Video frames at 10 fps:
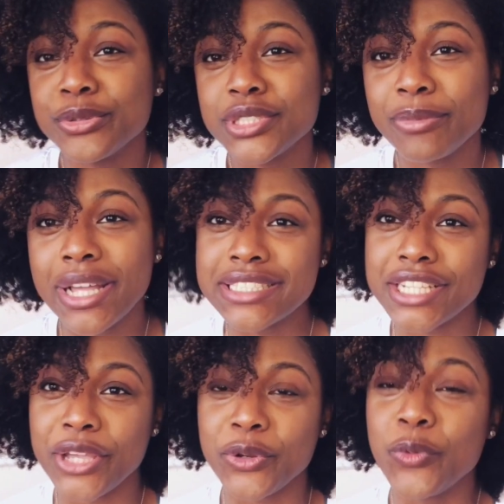to my
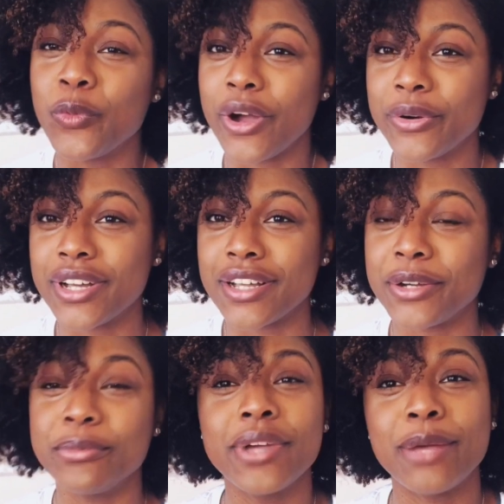channel,
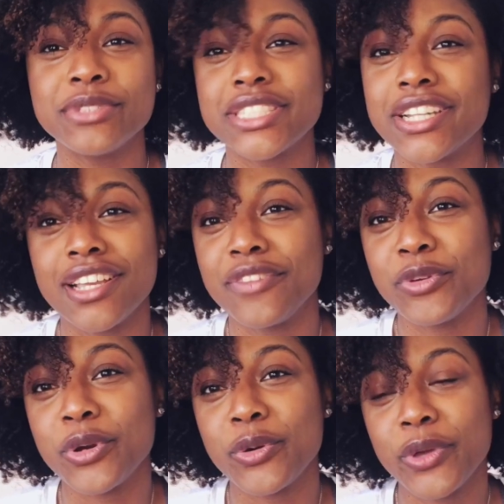welcome. I'm just gonna give
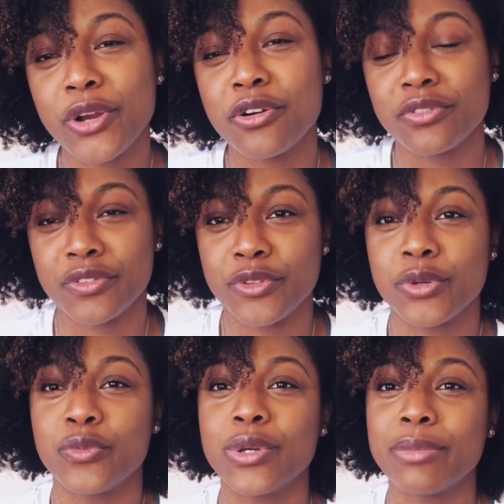you a quick
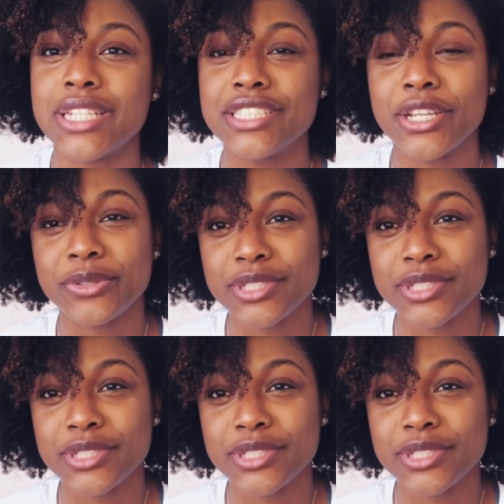overview of what my channel is